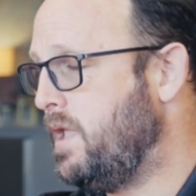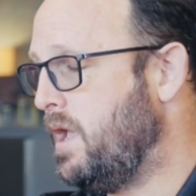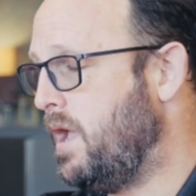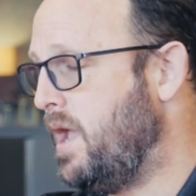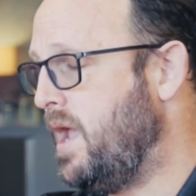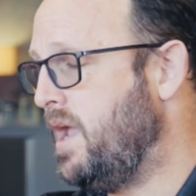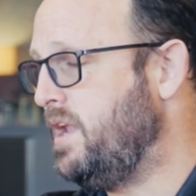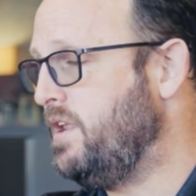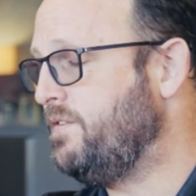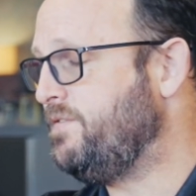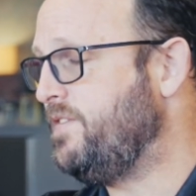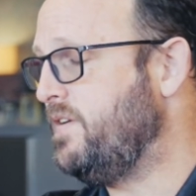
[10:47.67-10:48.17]
Yeah,
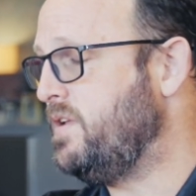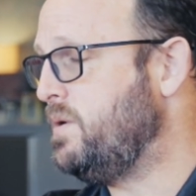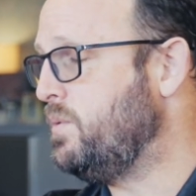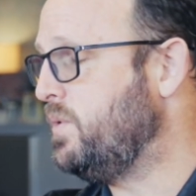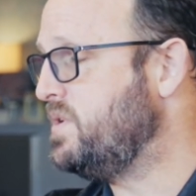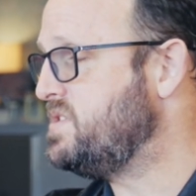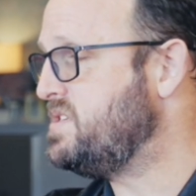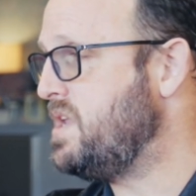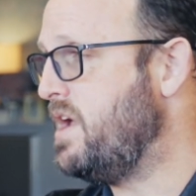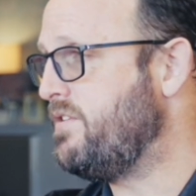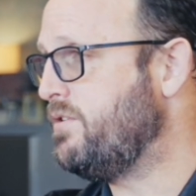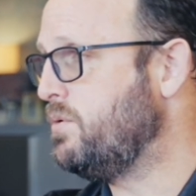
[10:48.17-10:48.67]
and if it
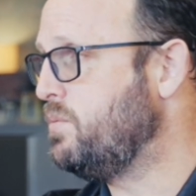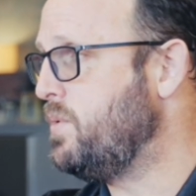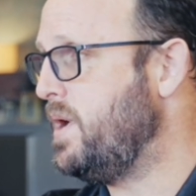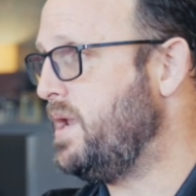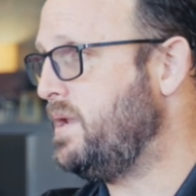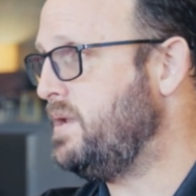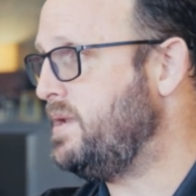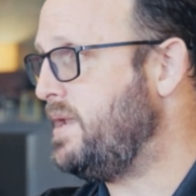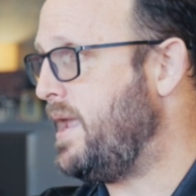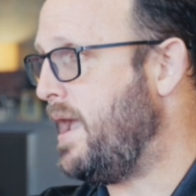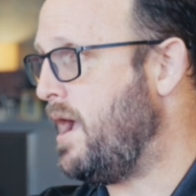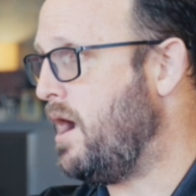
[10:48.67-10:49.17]
was never
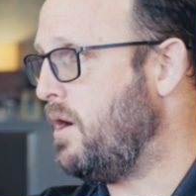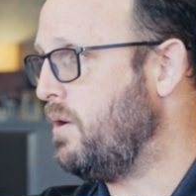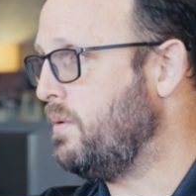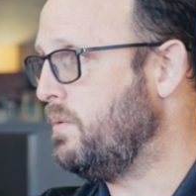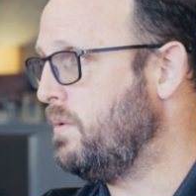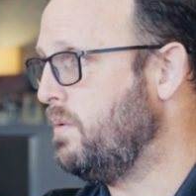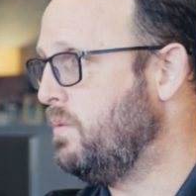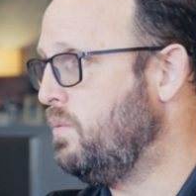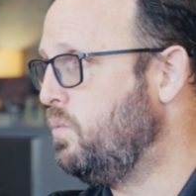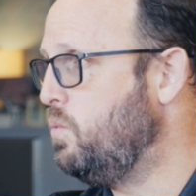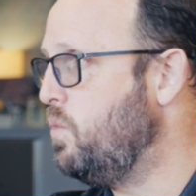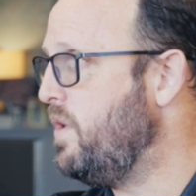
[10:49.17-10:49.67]
written
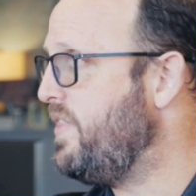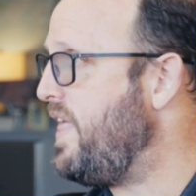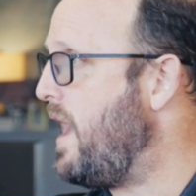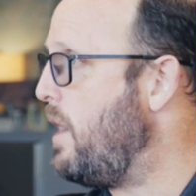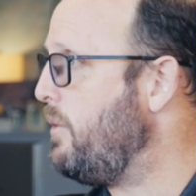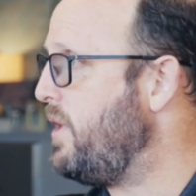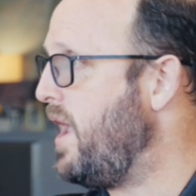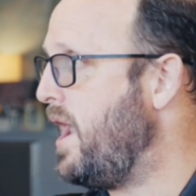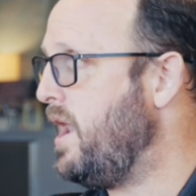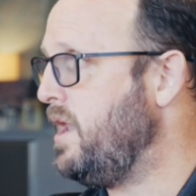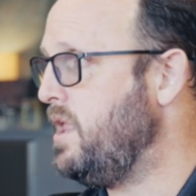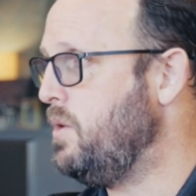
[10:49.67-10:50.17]
down
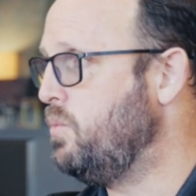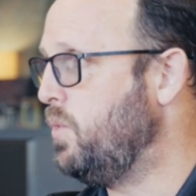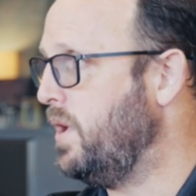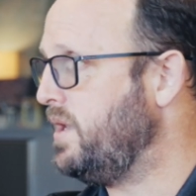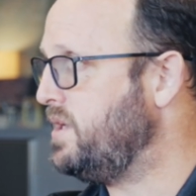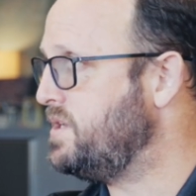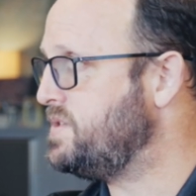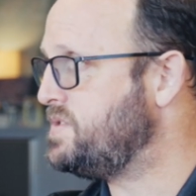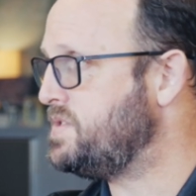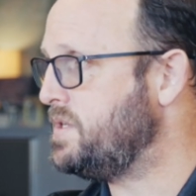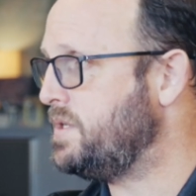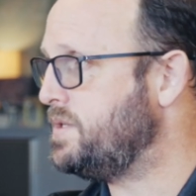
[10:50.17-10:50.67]
without any
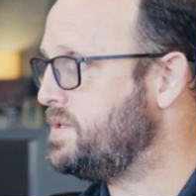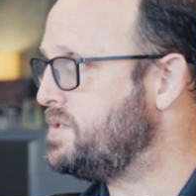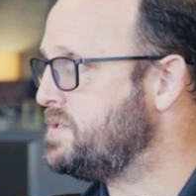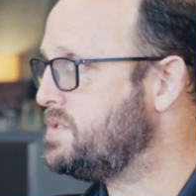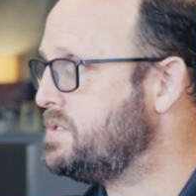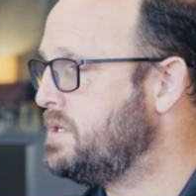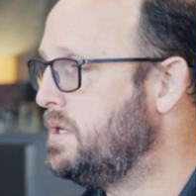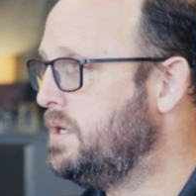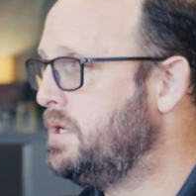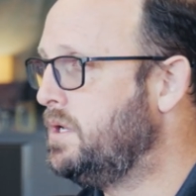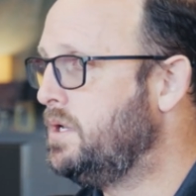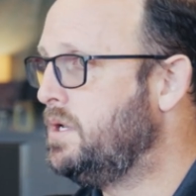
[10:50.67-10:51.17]

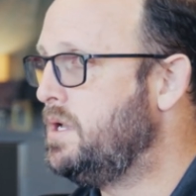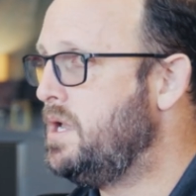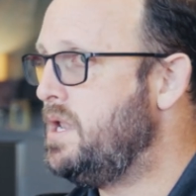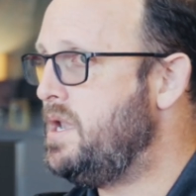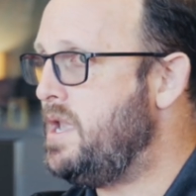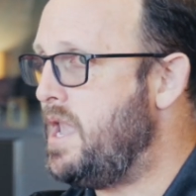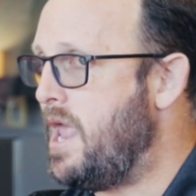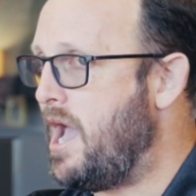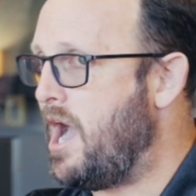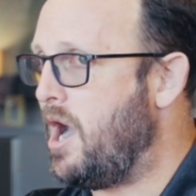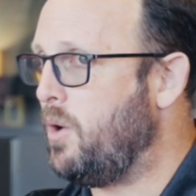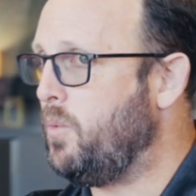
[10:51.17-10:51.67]
witnesses,
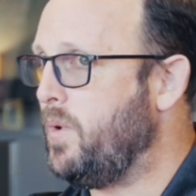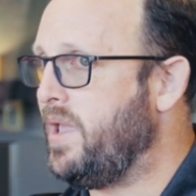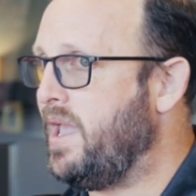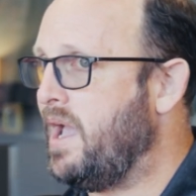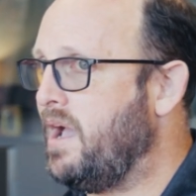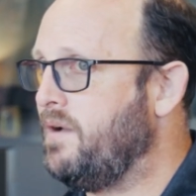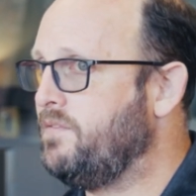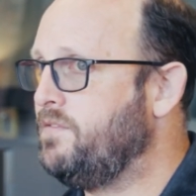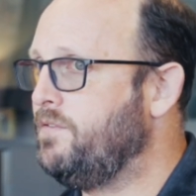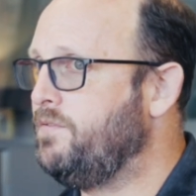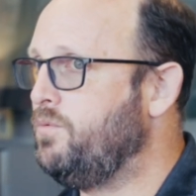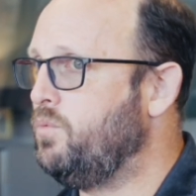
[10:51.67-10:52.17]
now we
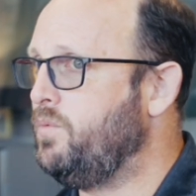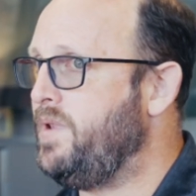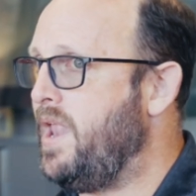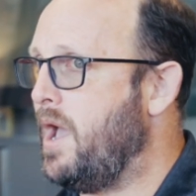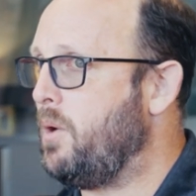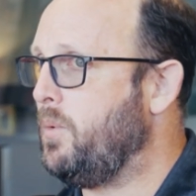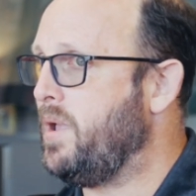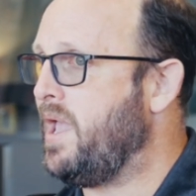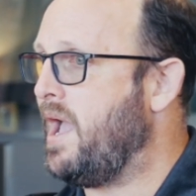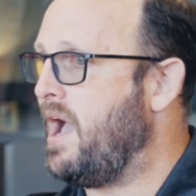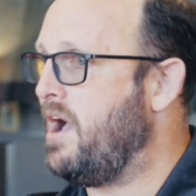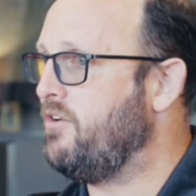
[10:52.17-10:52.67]

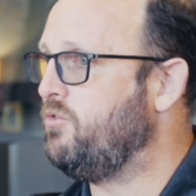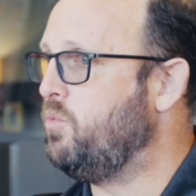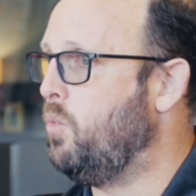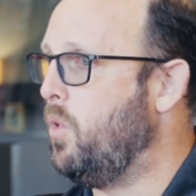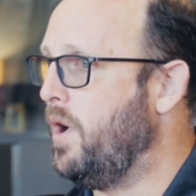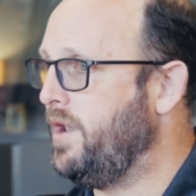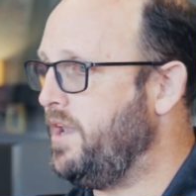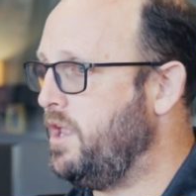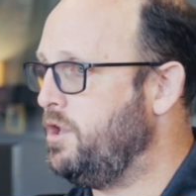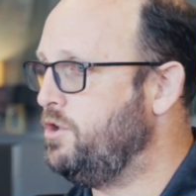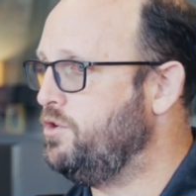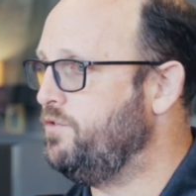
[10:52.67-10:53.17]
have
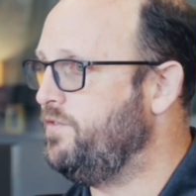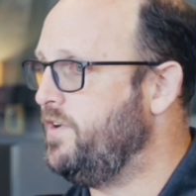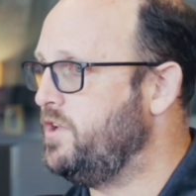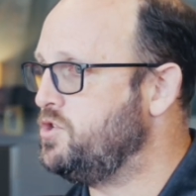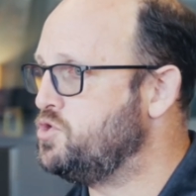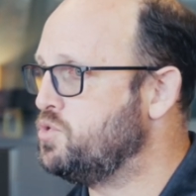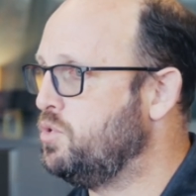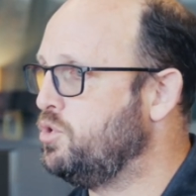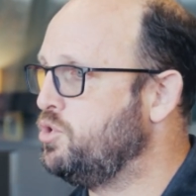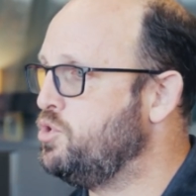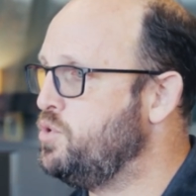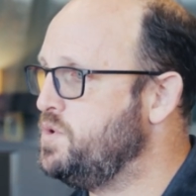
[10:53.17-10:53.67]
one
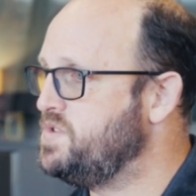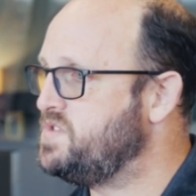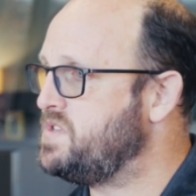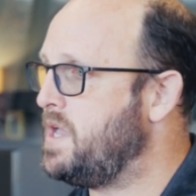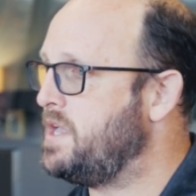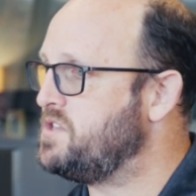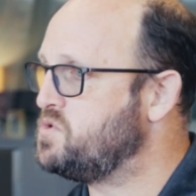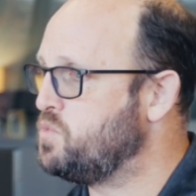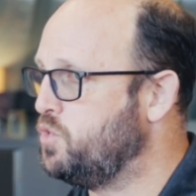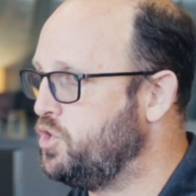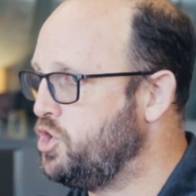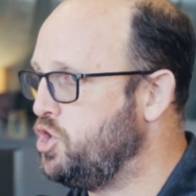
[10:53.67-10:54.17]
individual who
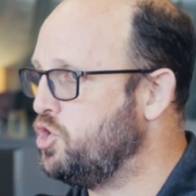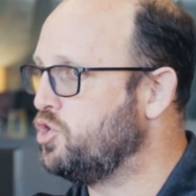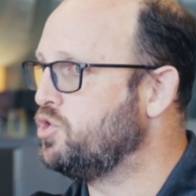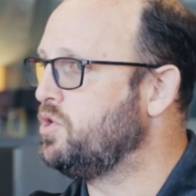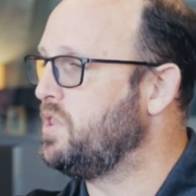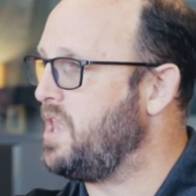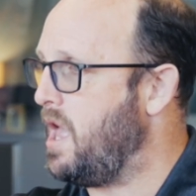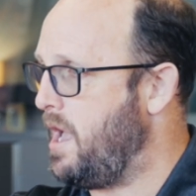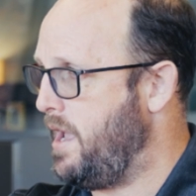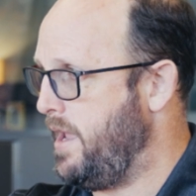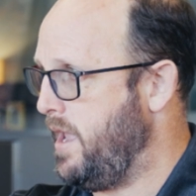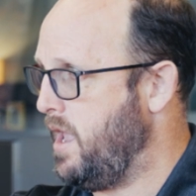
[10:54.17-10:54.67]
says, well, you're
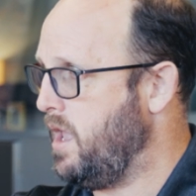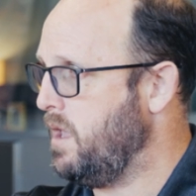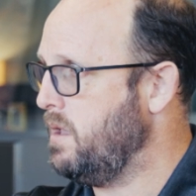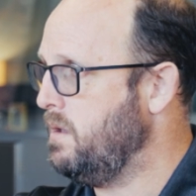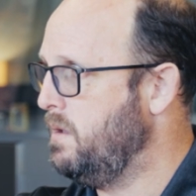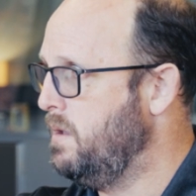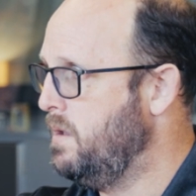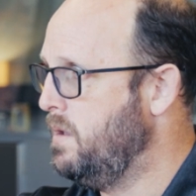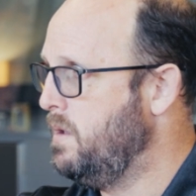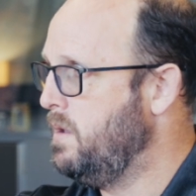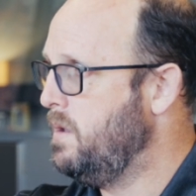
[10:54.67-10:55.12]
lying,